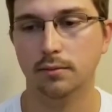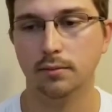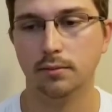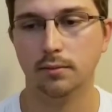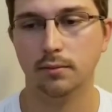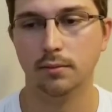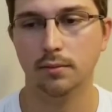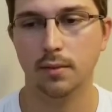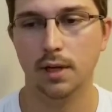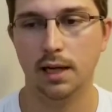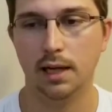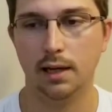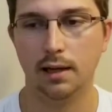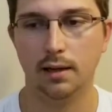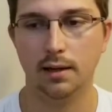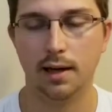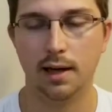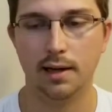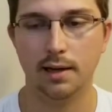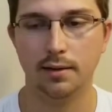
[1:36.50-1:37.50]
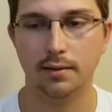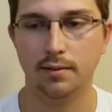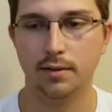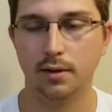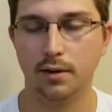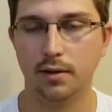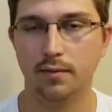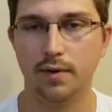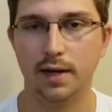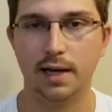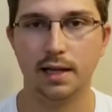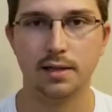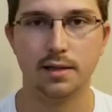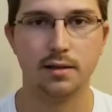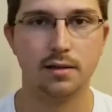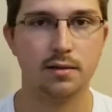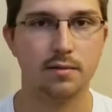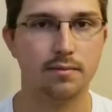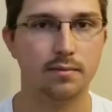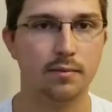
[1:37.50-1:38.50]
and I took
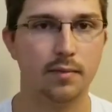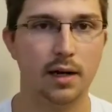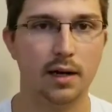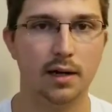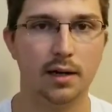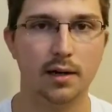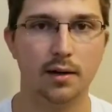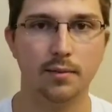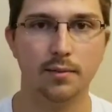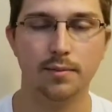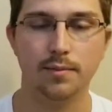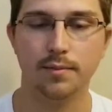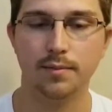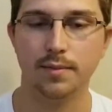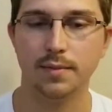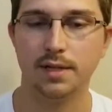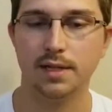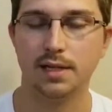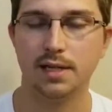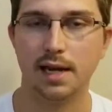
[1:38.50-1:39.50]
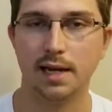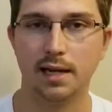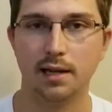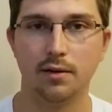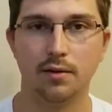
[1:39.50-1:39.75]
advanced second